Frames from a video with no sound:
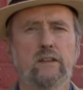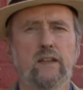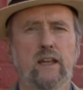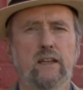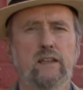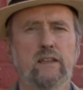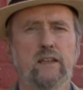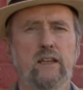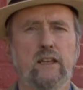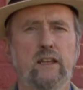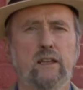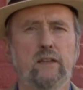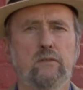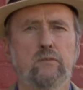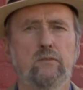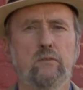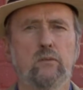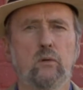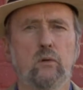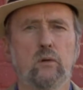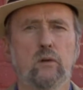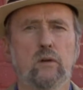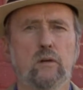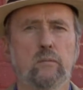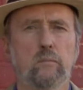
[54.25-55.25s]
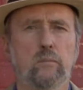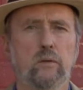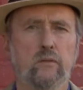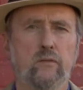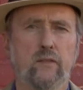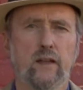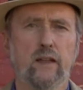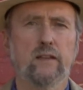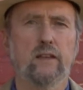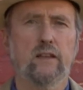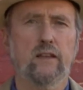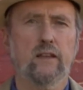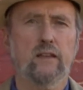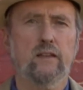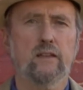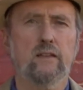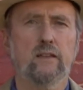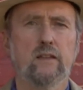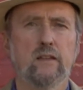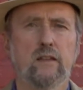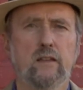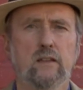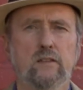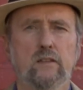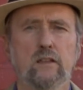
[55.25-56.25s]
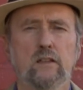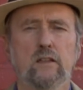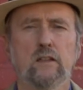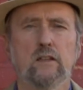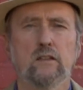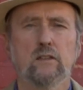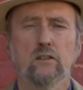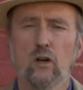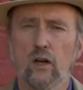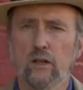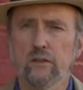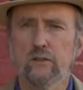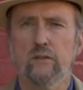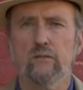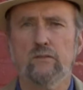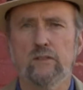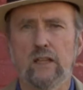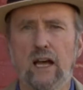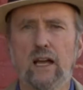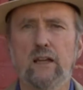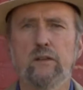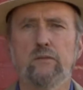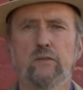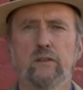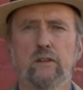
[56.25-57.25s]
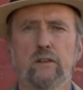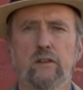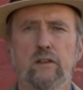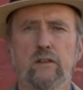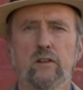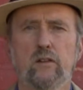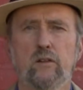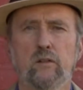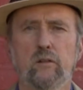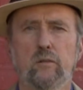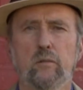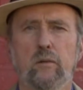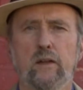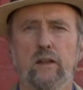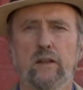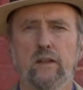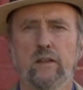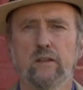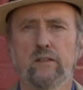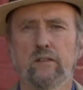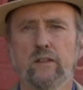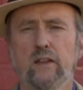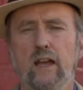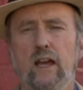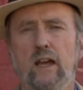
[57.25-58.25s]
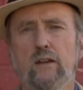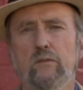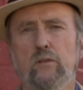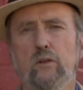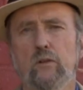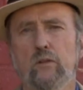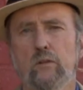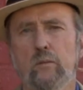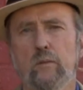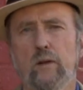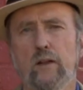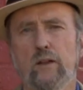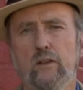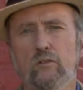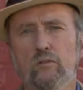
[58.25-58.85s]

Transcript: technique for preventing the loss of life in an earthquake is to have earthquake